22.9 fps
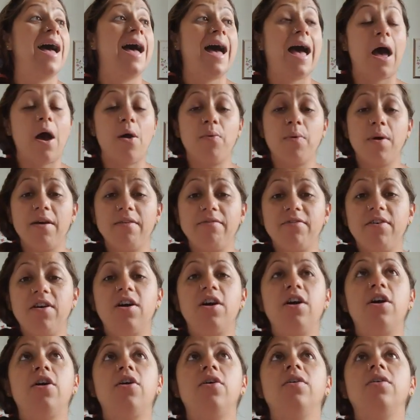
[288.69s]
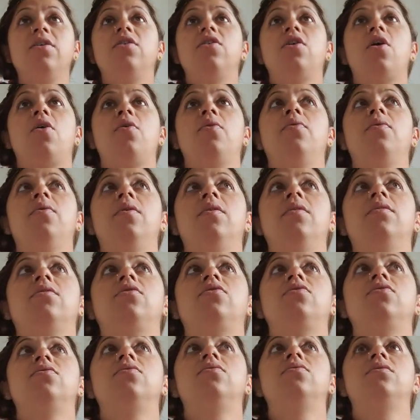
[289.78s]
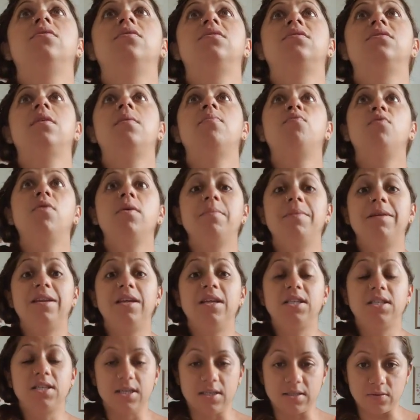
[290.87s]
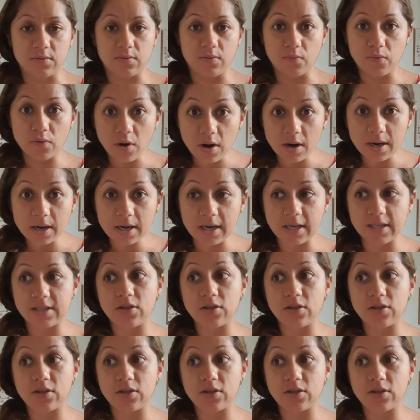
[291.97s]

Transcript: However, you know, to some women it doesn't work,